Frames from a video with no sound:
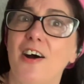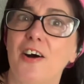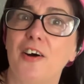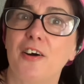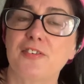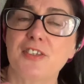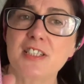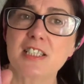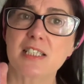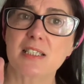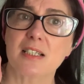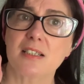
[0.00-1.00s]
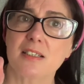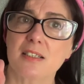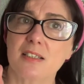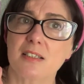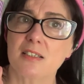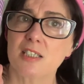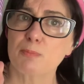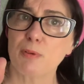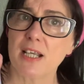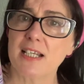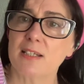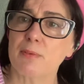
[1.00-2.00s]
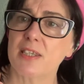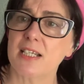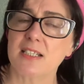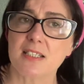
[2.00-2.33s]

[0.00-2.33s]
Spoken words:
I've just sprayed it with this.